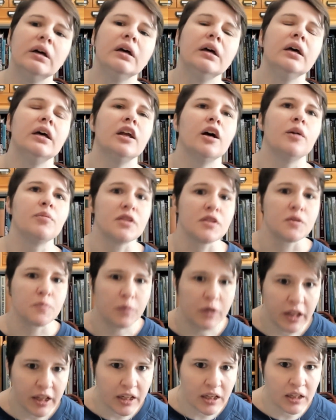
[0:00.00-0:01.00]
It helps us
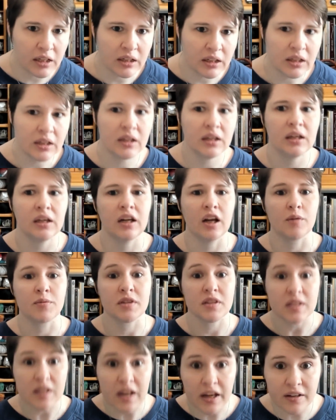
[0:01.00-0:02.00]
plan, it helps
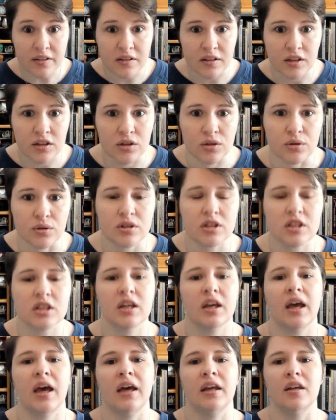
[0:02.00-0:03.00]
us execute,
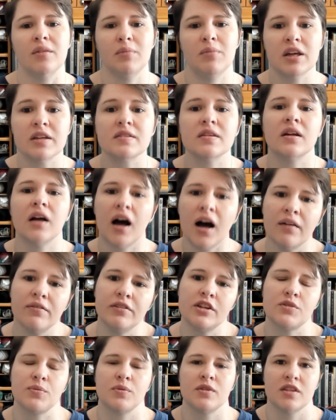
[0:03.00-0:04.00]
and it makes it
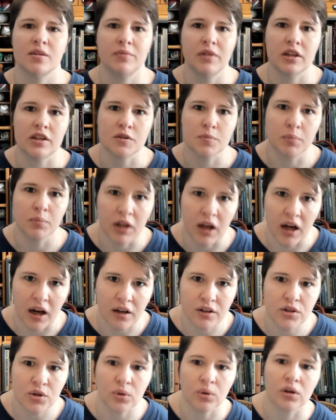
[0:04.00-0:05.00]
obvious when something is
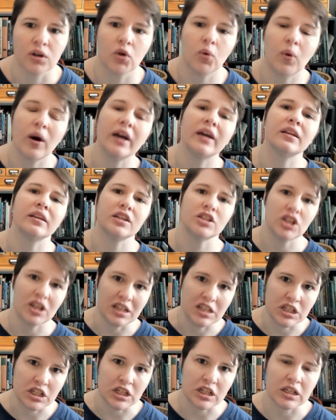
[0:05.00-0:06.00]
blocked or quietly
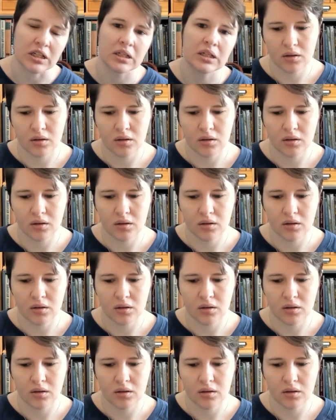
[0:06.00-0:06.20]
changing.